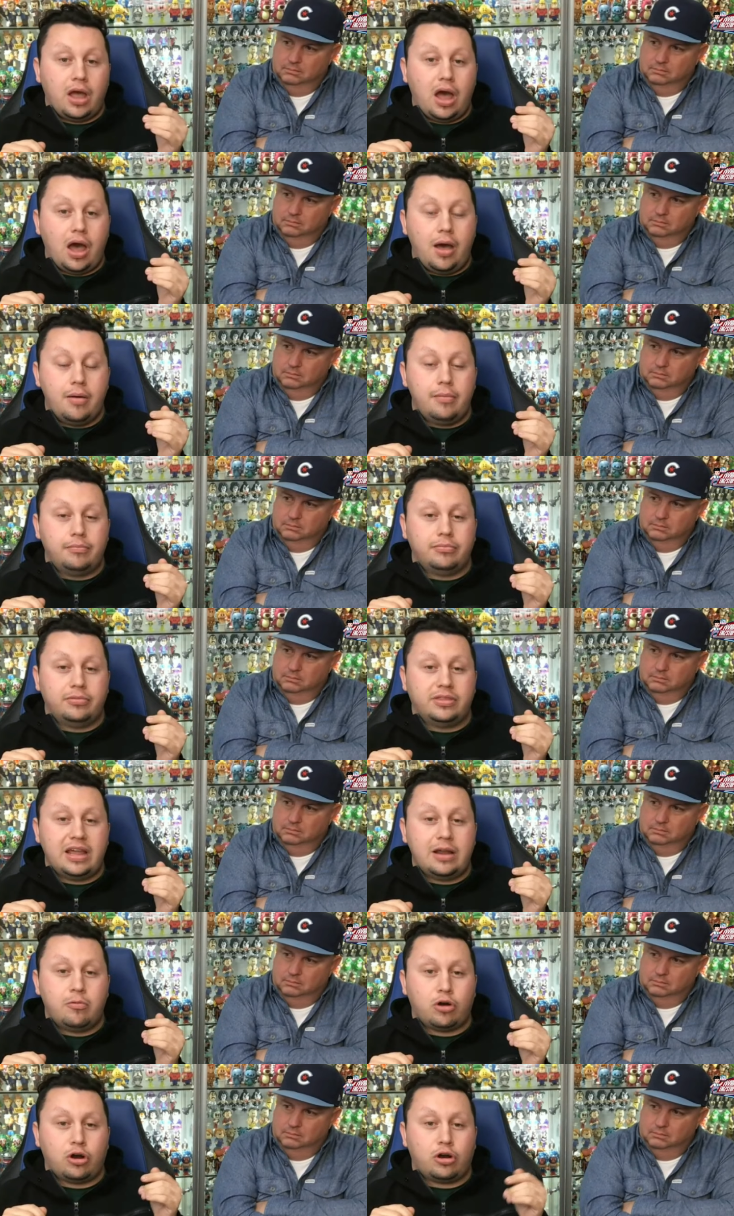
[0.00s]
Speaker 1: Um,
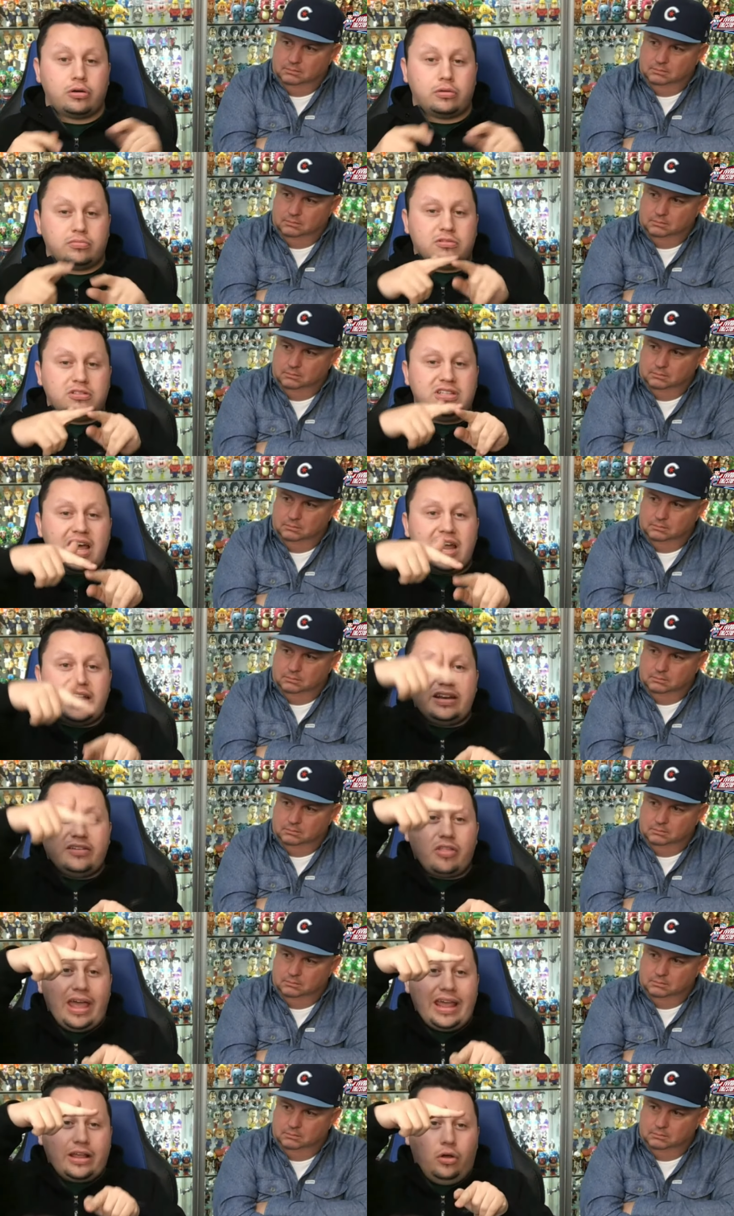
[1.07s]
they were done
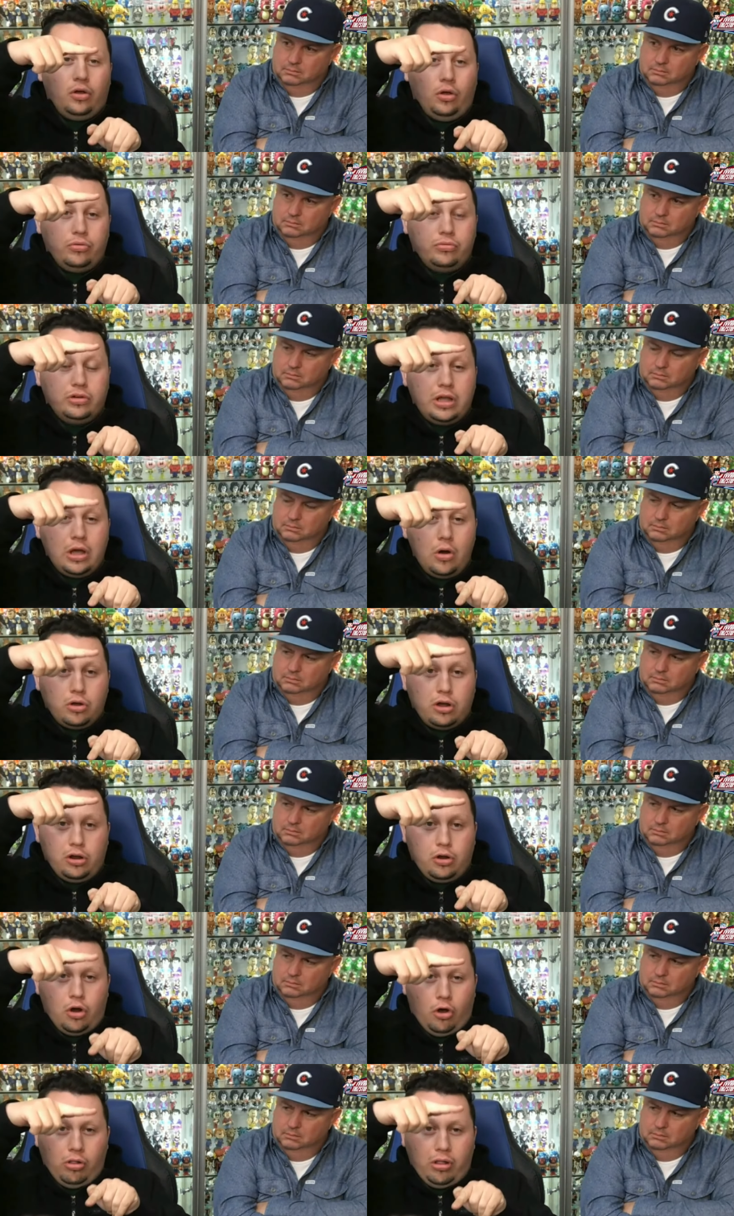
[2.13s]
in like old Coca
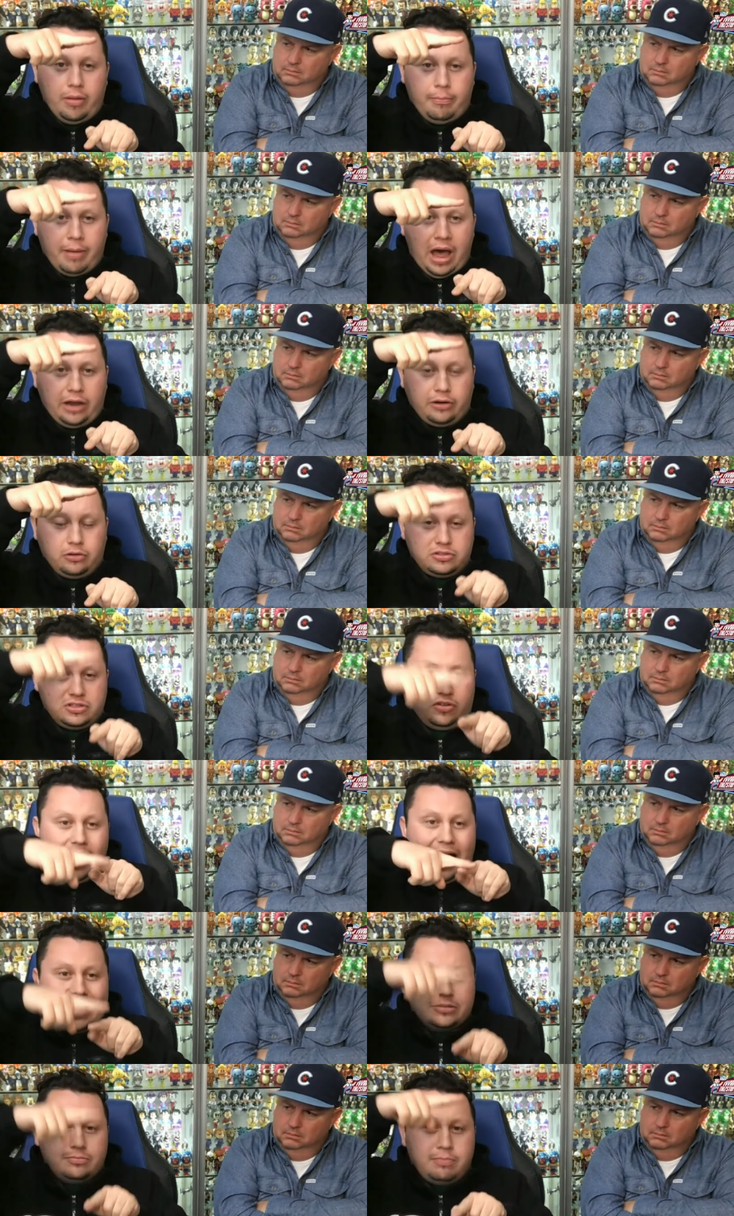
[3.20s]
Cola bottles,
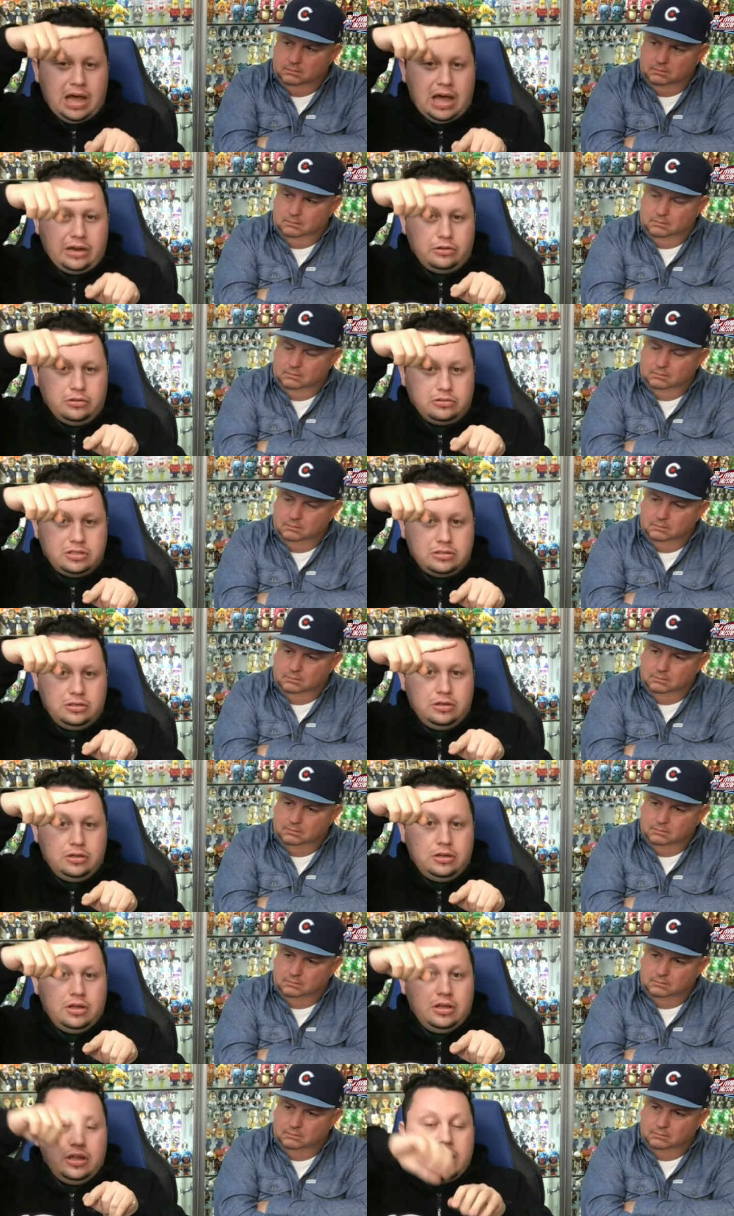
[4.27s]
glass bottles,
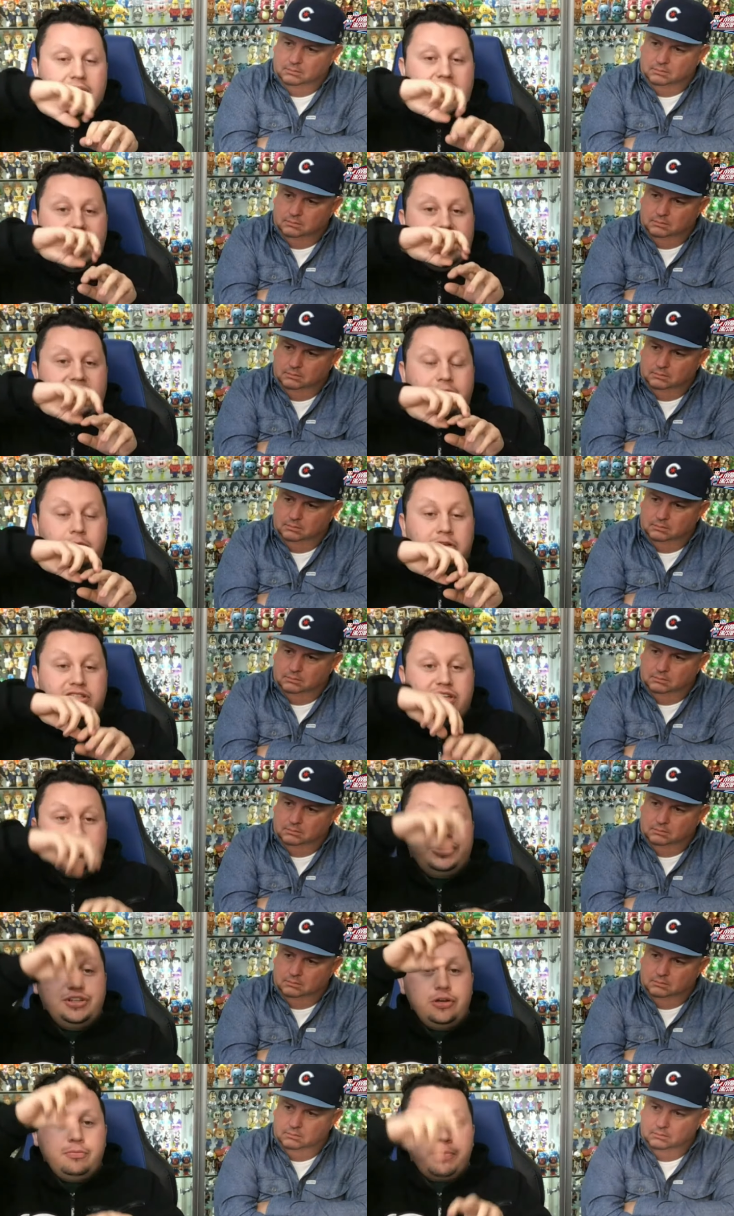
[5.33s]
and it was
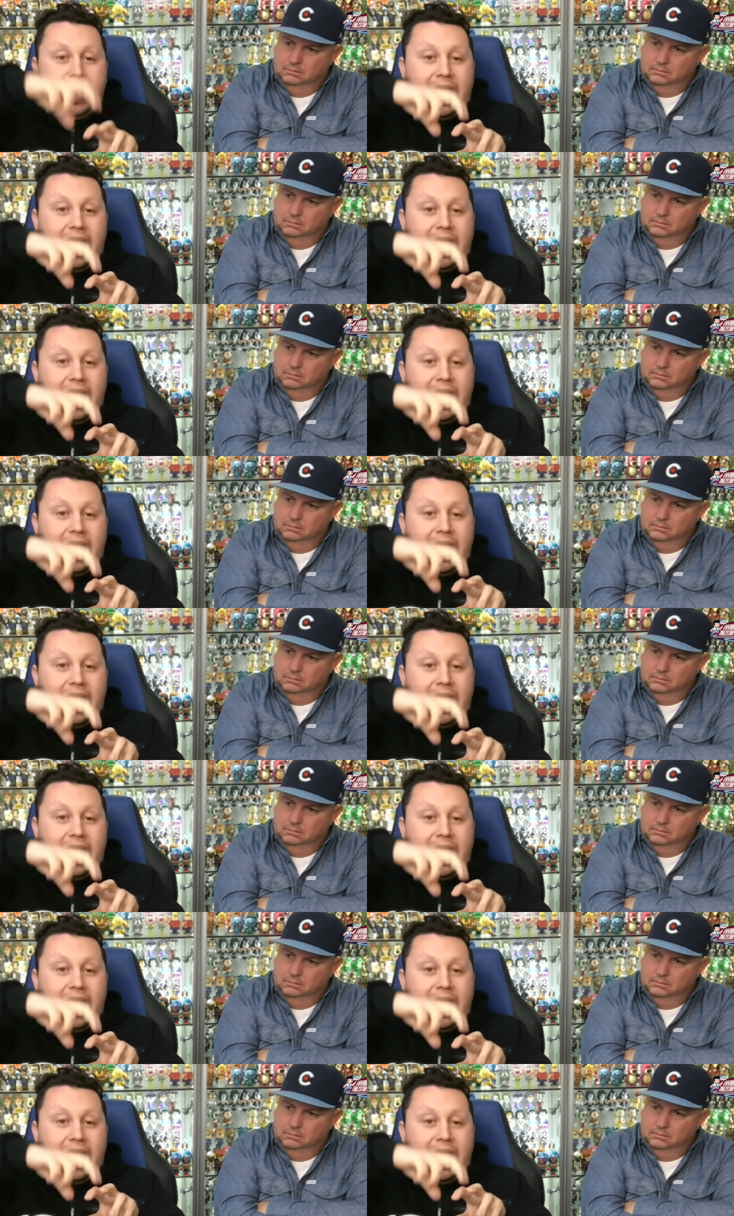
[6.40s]
a two